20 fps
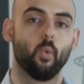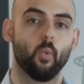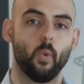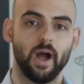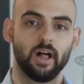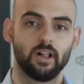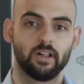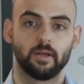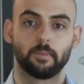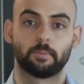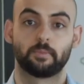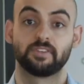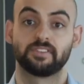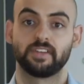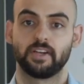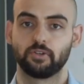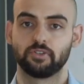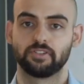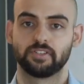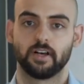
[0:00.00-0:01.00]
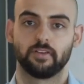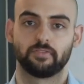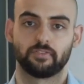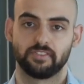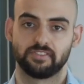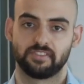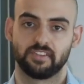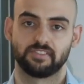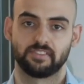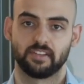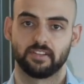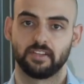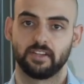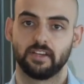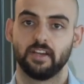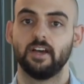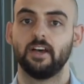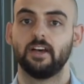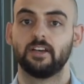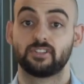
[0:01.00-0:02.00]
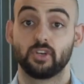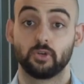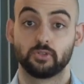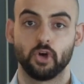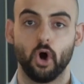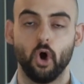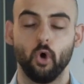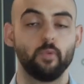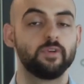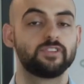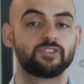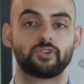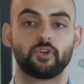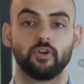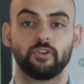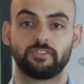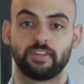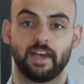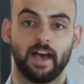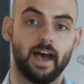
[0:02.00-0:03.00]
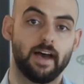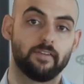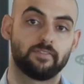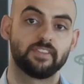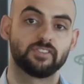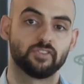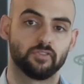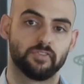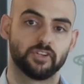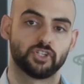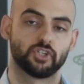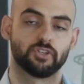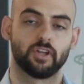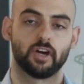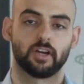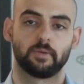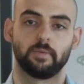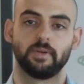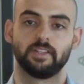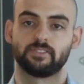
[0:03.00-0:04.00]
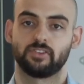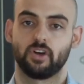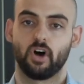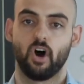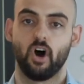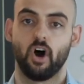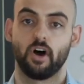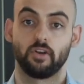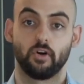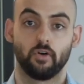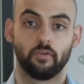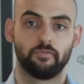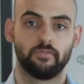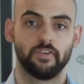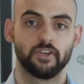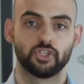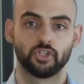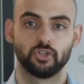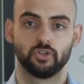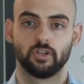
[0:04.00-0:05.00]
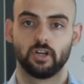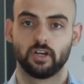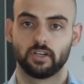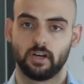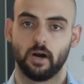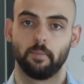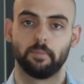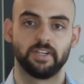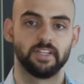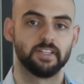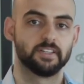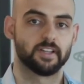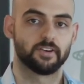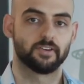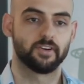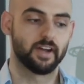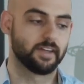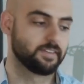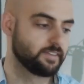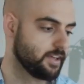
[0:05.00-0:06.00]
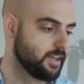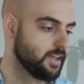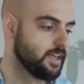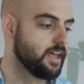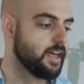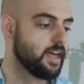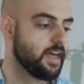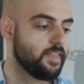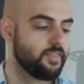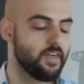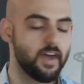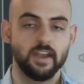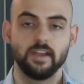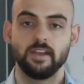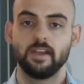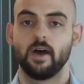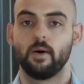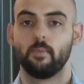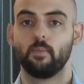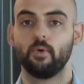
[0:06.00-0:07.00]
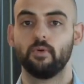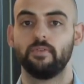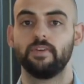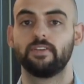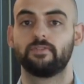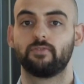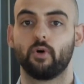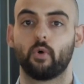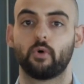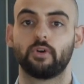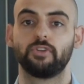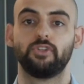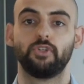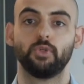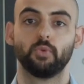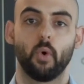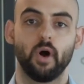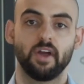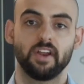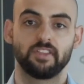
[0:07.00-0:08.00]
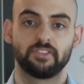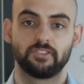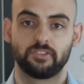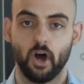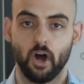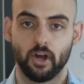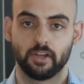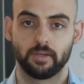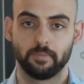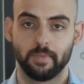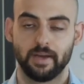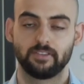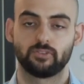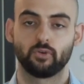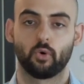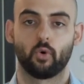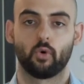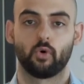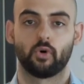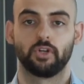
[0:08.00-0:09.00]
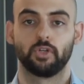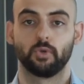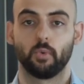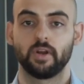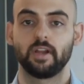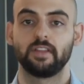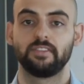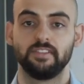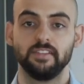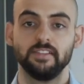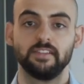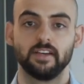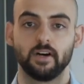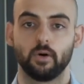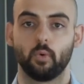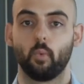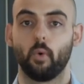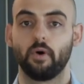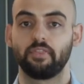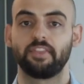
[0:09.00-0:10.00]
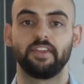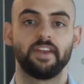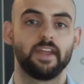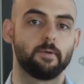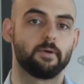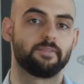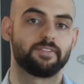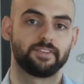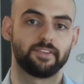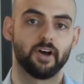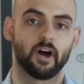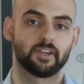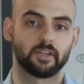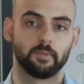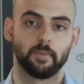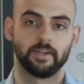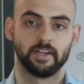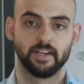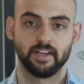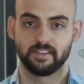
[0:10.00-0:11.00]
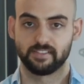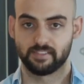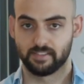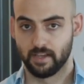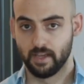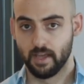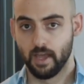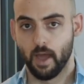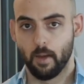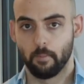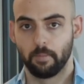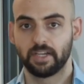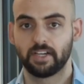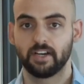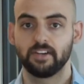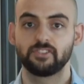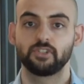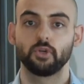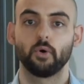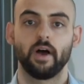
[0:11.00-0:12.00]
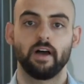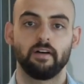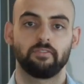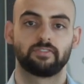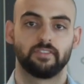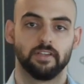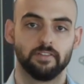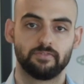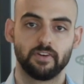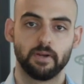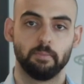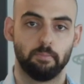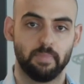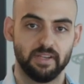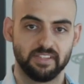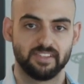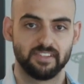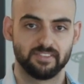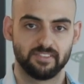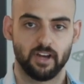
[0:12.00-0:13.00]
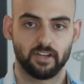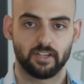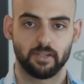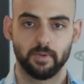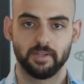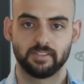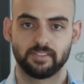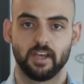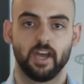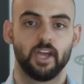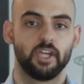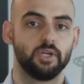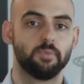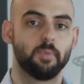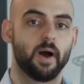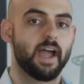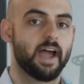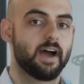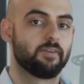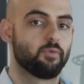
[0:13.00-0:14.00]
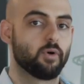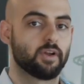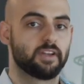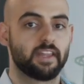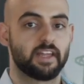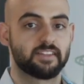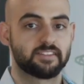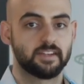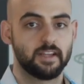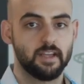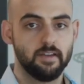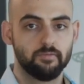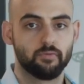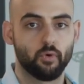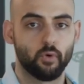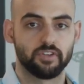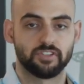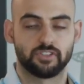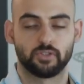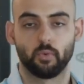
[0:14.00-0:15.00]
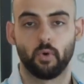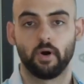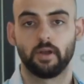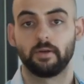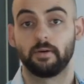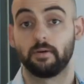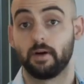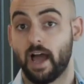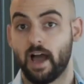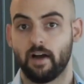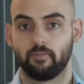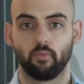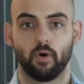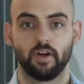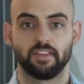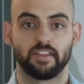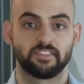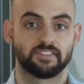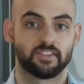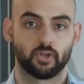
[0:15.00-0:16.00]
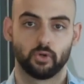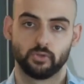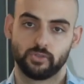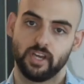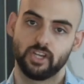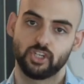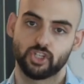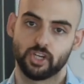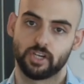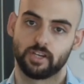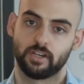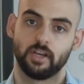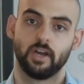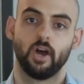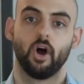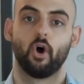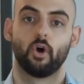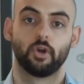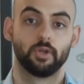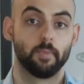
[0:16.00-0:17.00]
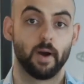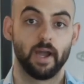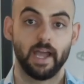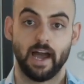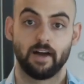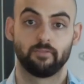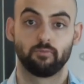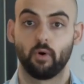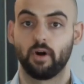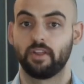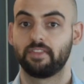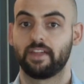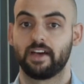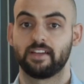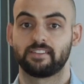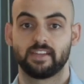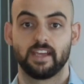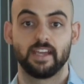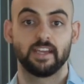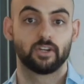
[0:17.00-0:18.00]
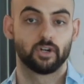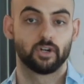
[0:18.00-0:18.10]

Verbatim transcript: well and present yourself consistently. So it's always good to have these official documents on official company letterhead. Then moving forward, you want to document or you want to detail what the name of the document is. Because you'll have different business documents, you might have one that's an invoice, you want have one that's a quotation, you might have one that's a